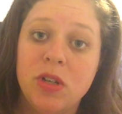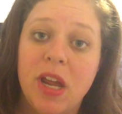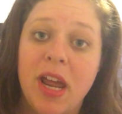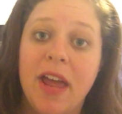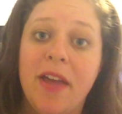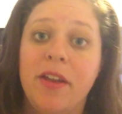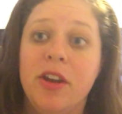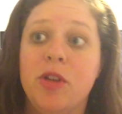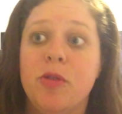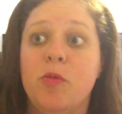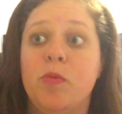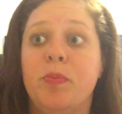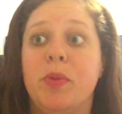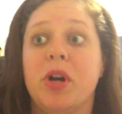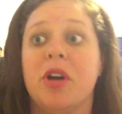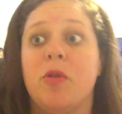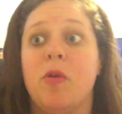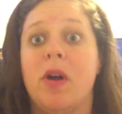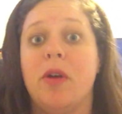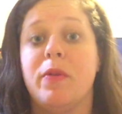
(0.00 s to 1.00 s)
and you
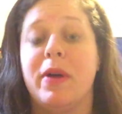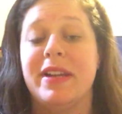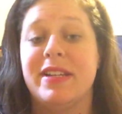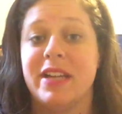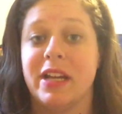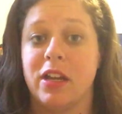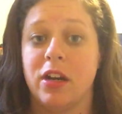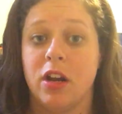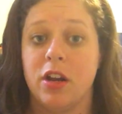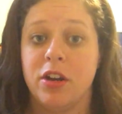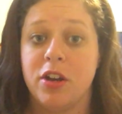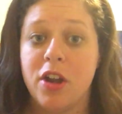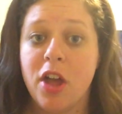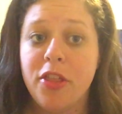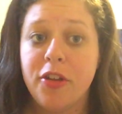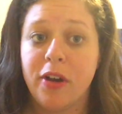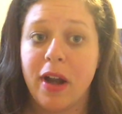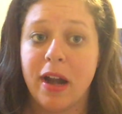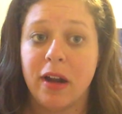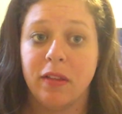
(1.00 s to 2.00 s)
book a one-way ticket on
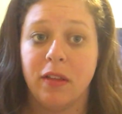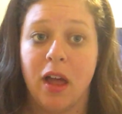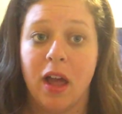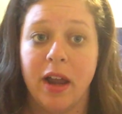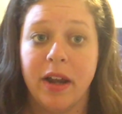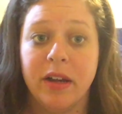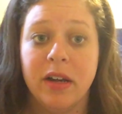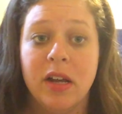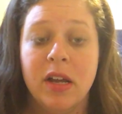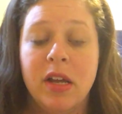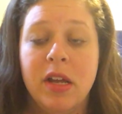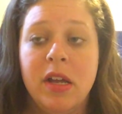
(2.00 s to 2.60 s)
another airline.